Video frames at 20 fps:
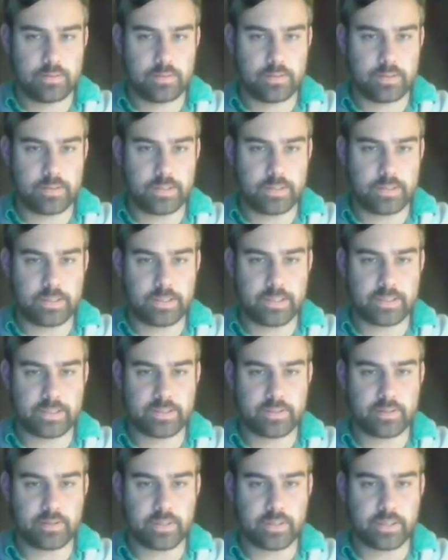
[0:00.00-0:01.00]
And then
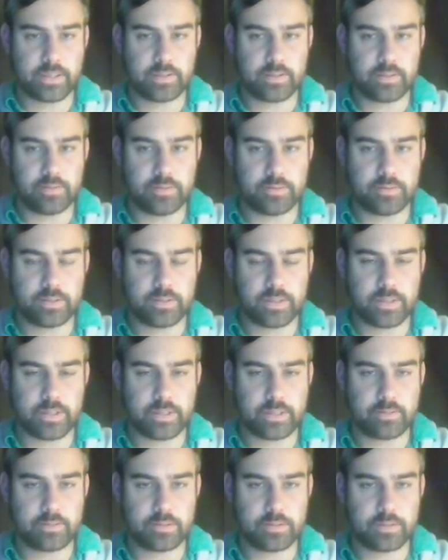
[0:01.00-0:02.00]
next turn I get to use
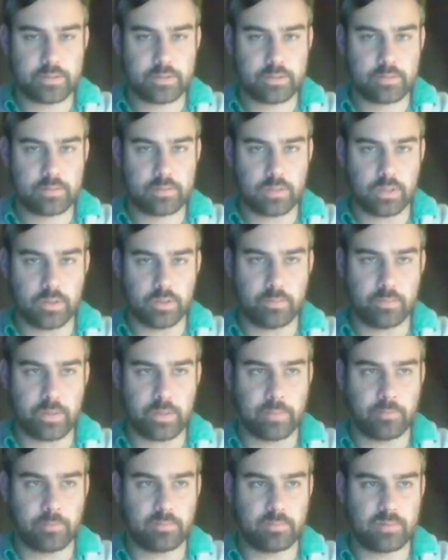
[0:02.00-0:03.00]
Lighthouse. Although my
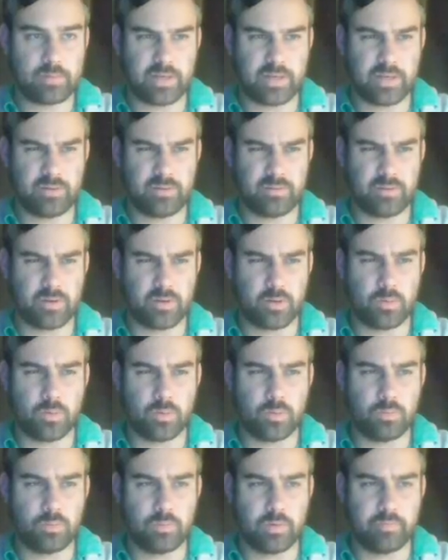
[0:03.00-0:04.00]
opponent, I don't know
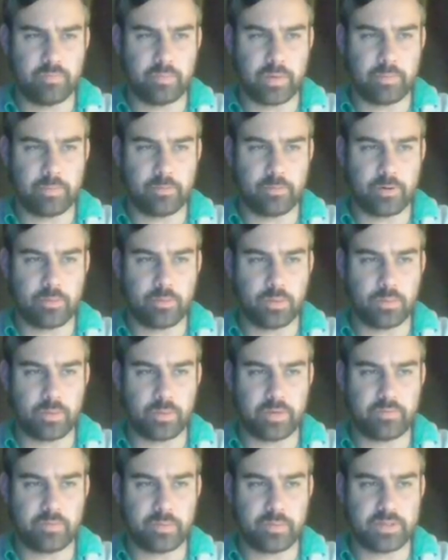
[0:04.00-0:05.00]
if my opponent would
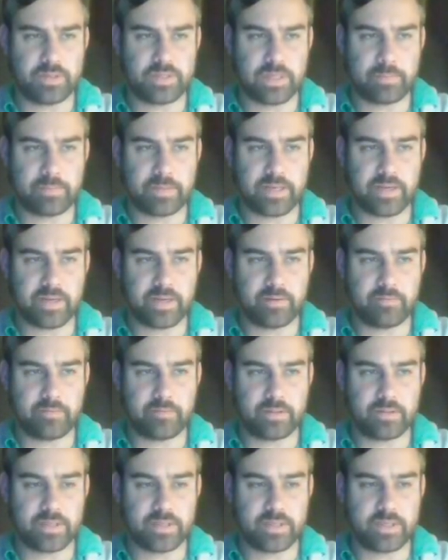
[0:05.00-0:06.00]
wait for me to tap out. I don't think
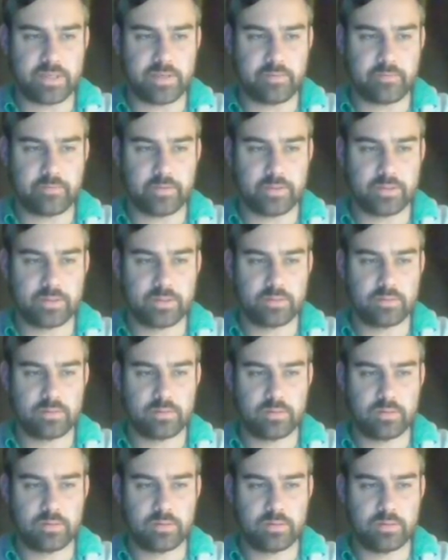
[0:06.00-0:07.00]
there's any difference.
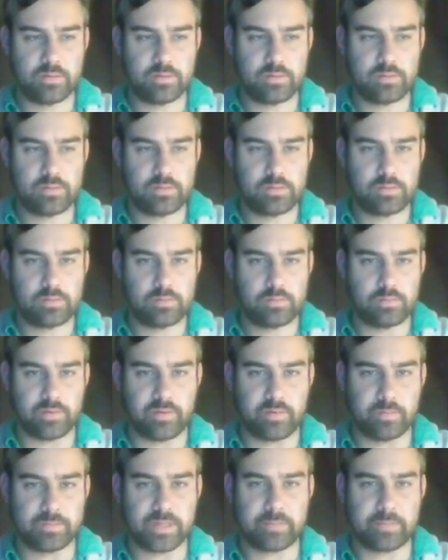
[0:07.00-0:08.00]
Whether
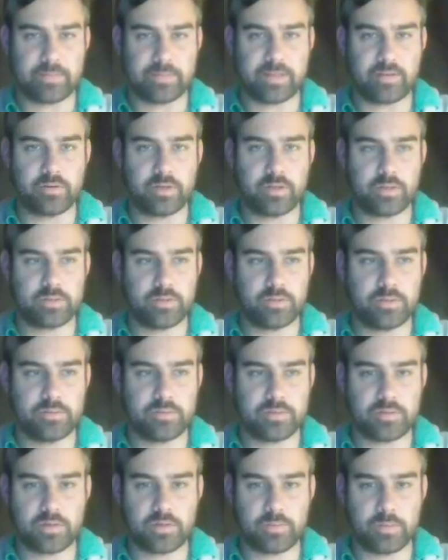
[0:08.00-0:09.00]
I'm tapped out or not to use a
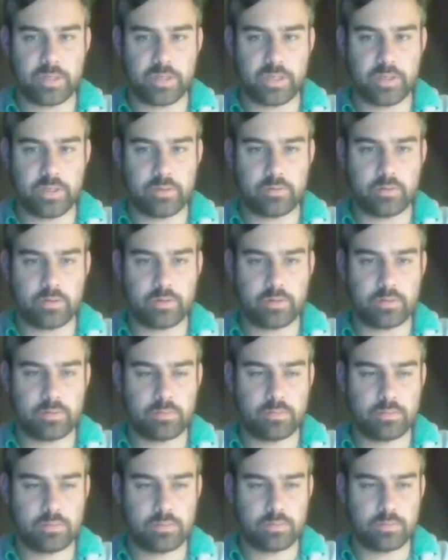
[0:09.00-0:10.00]
Terminate or
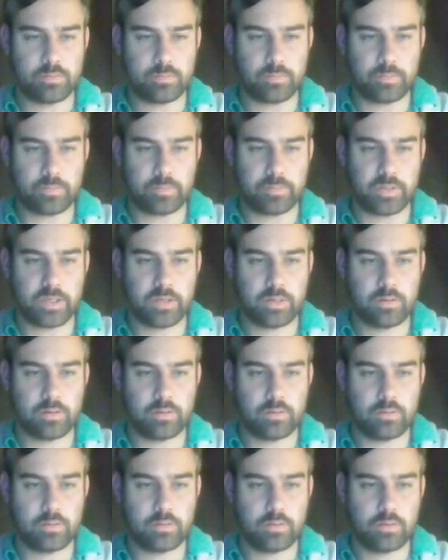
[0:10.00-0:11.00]
Abrupt Decay.
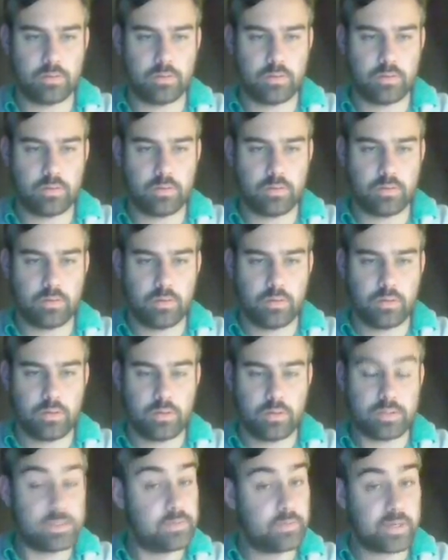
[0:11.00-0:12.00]

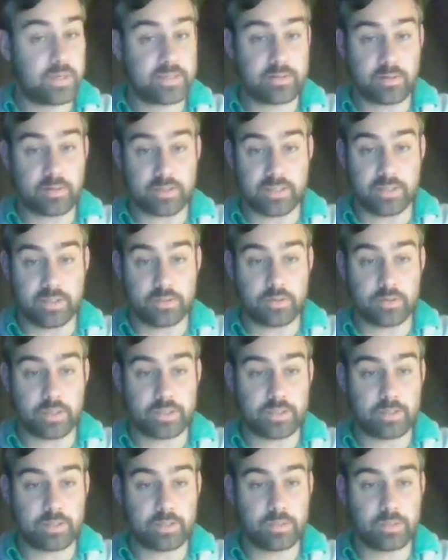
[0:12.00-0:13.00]
Seared Exarch's
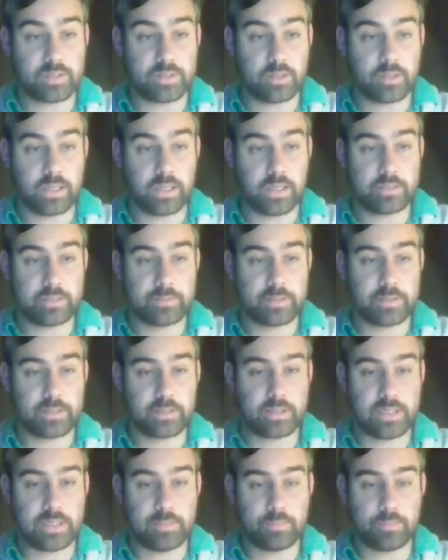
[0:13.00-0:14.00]
interesting because it allows me to
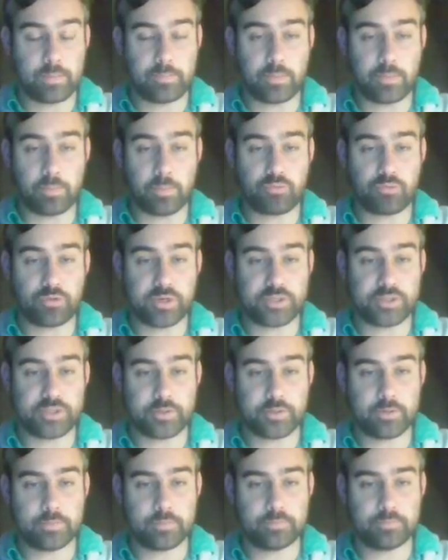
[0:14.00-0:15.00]
keep up the
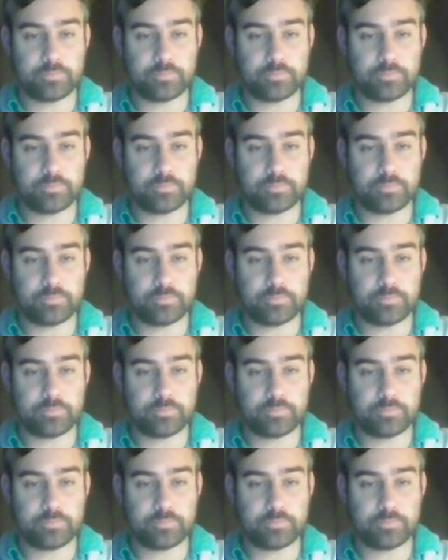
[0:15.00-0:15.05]
pressure.